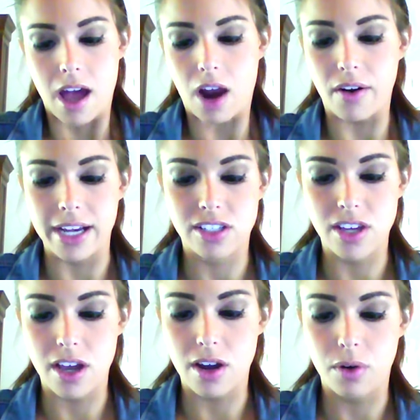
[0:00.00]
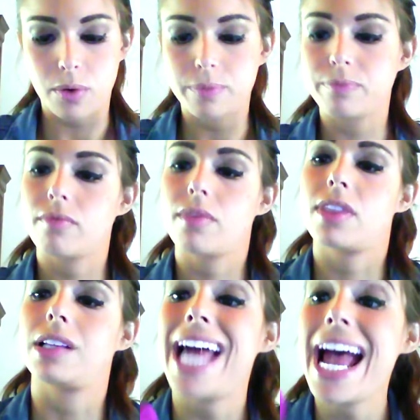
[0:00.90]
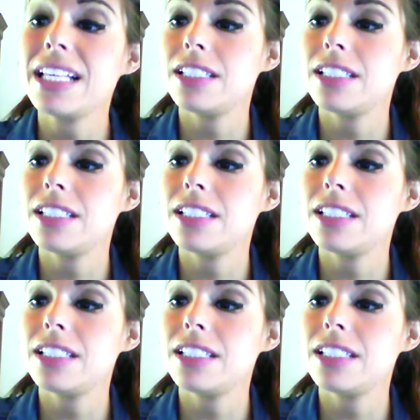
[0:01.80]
All right, so the last